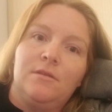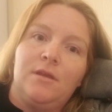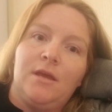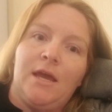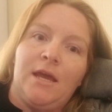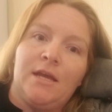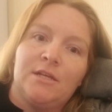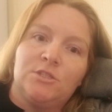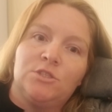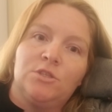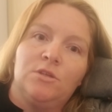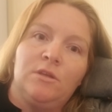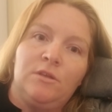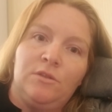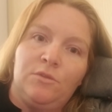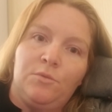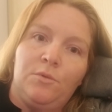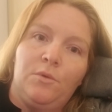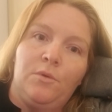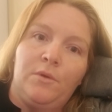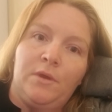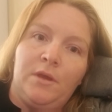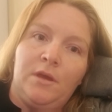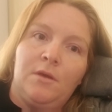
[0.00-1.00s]
actually
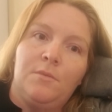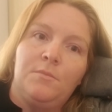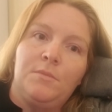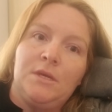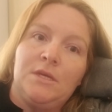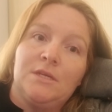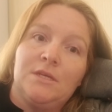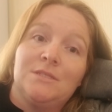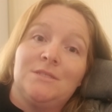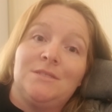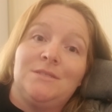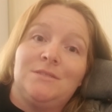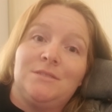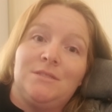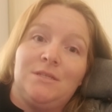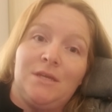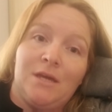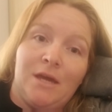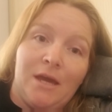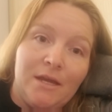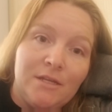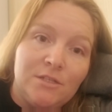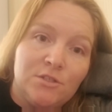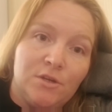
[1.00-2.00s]
throwing up because he's
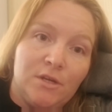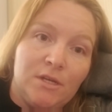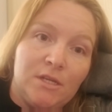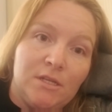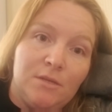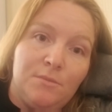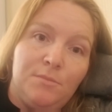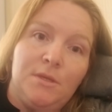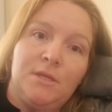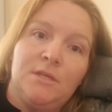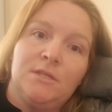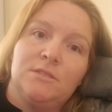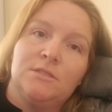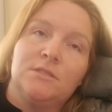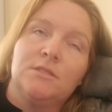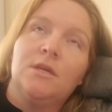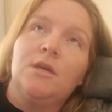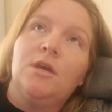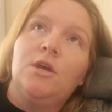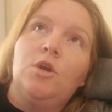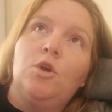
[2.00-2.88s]
dehydrated, because